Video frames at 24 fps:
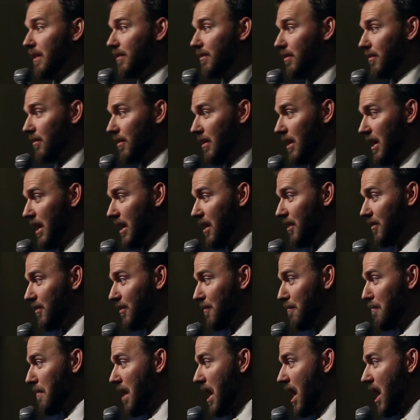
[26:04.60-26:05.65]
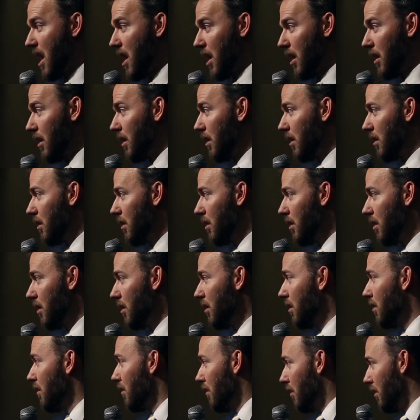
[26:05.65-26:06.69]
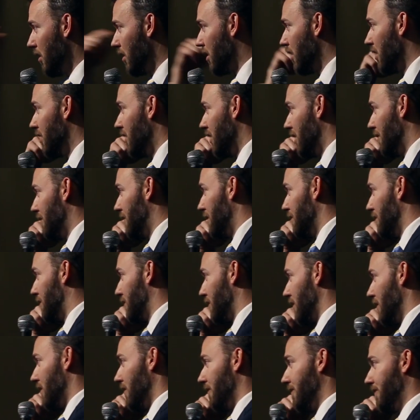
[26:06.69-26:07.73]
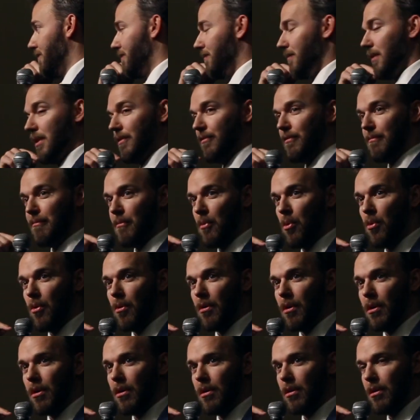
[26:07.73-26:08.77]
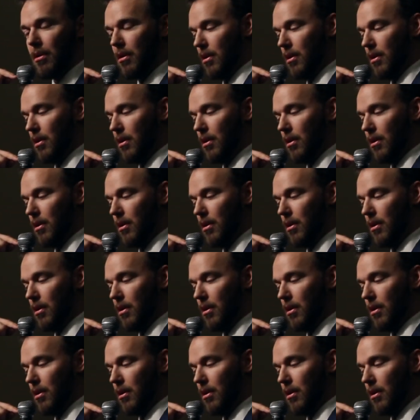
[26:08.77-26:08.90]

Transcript: This is an innocent man, he condemned himself even more.